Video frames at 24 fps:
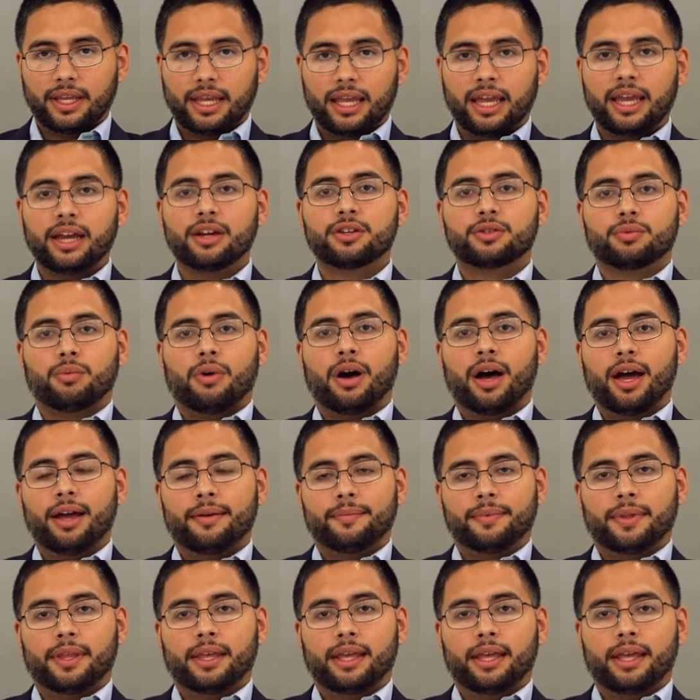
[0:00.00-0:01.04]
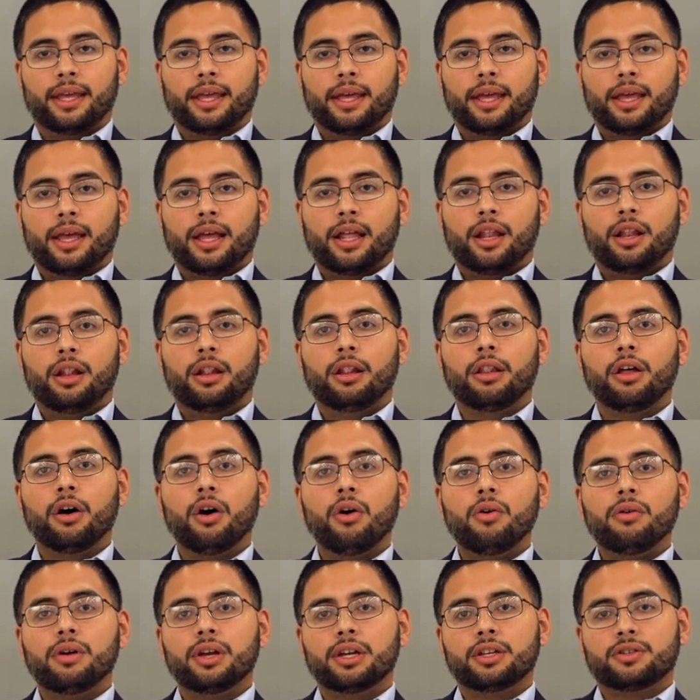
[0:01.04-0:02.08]
Here's why.
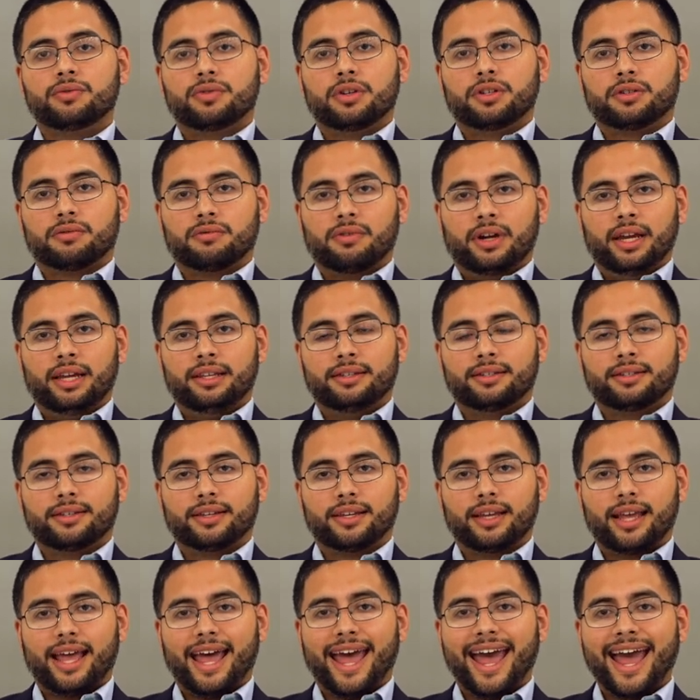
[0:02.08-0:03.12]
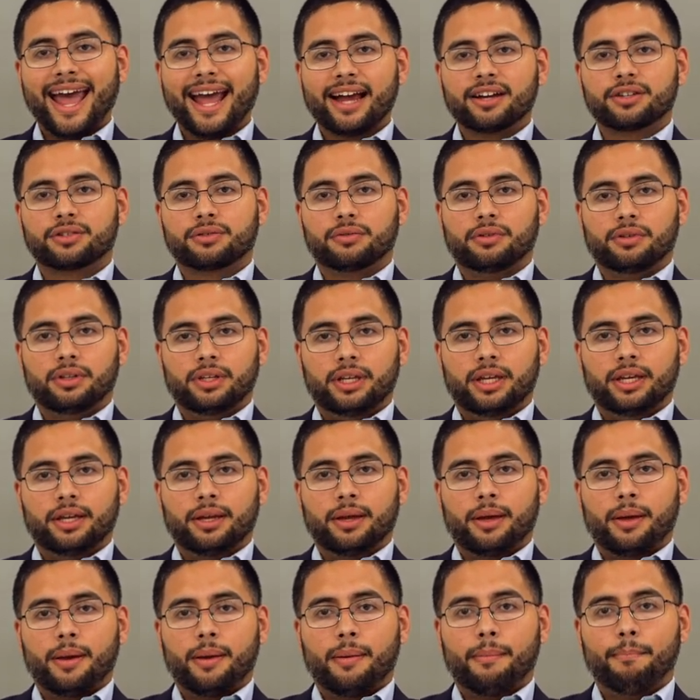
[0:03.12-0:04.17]
Low interest rates actually
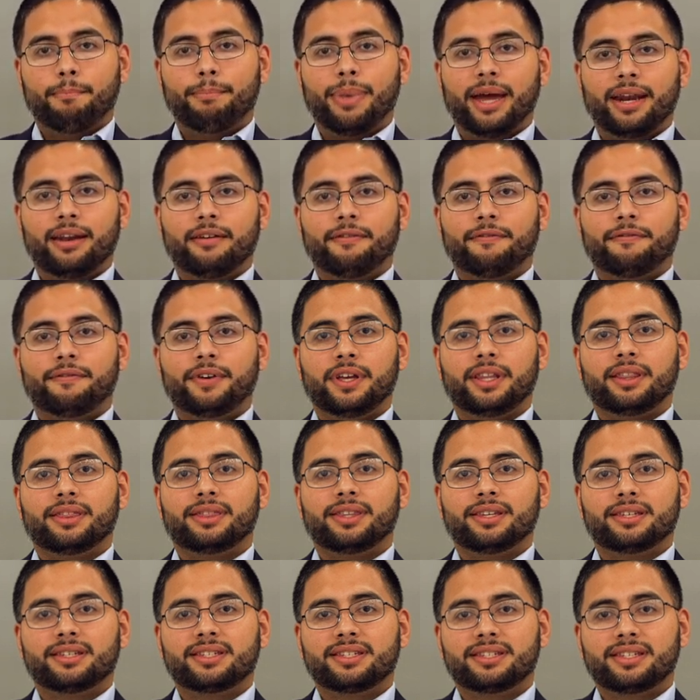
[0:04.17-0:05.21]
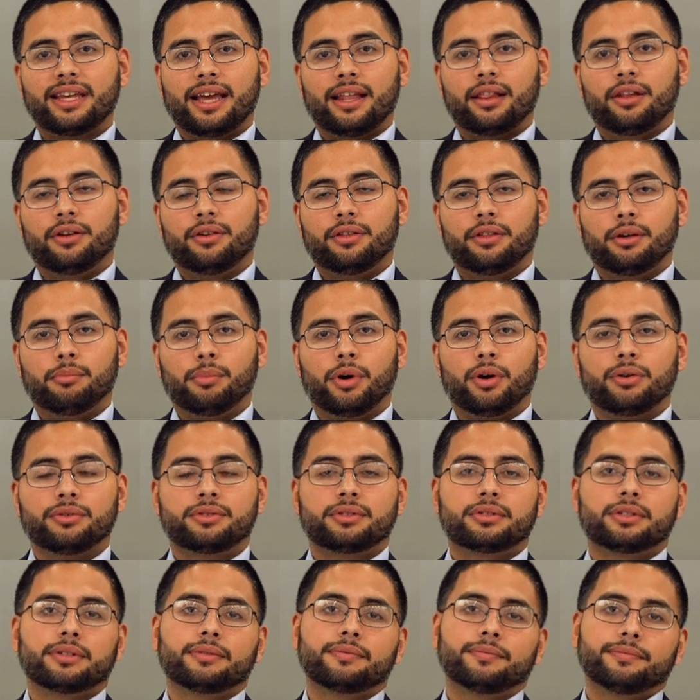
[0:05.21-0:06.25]
benefit the seller the most.